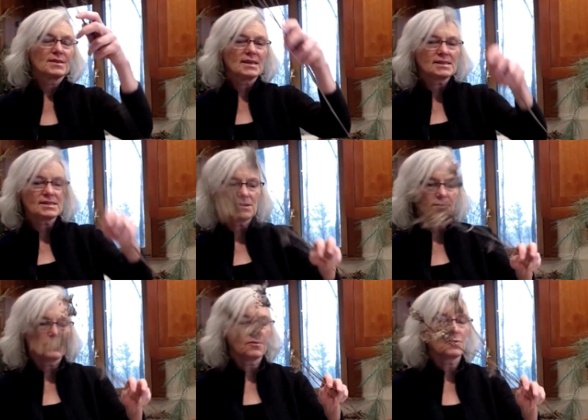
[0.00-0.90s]
This
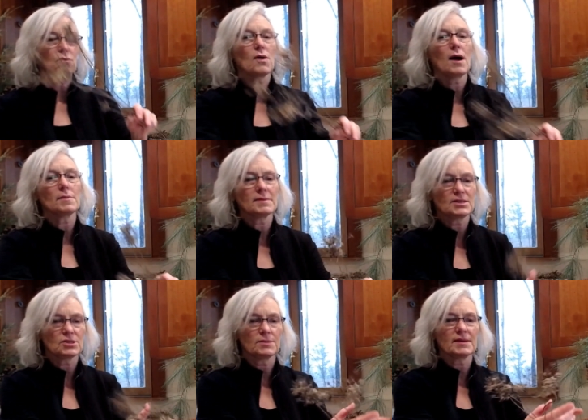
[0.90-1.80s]

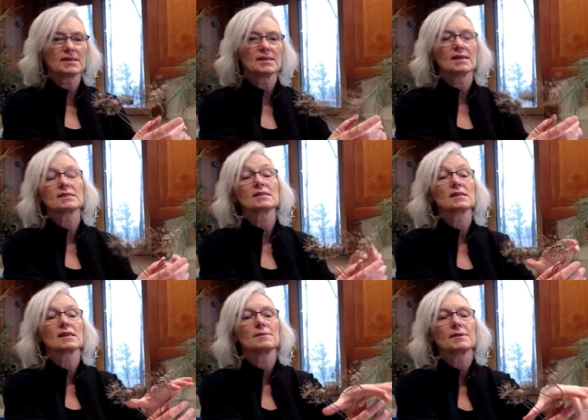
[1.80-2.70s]
probably should have been
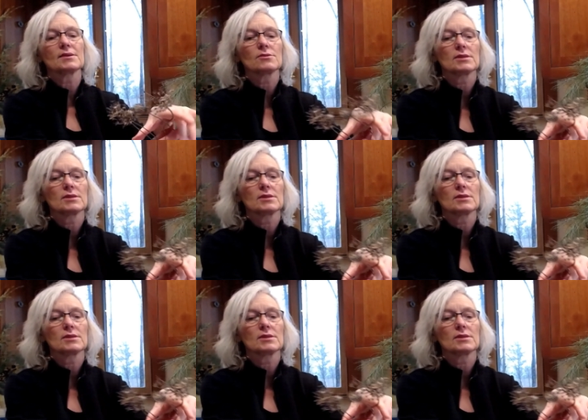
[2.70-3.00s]
collected a little bit